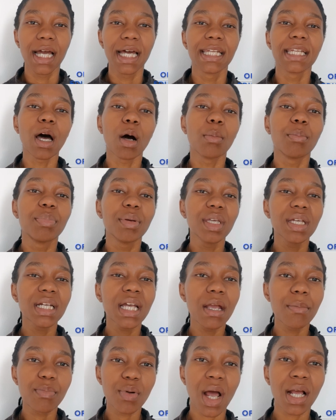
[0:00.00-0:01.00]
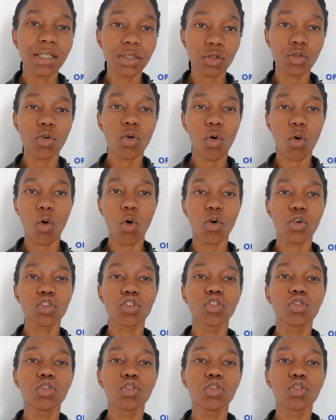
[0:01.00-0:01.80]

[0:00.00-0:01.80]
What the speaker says: Now, being a practical course,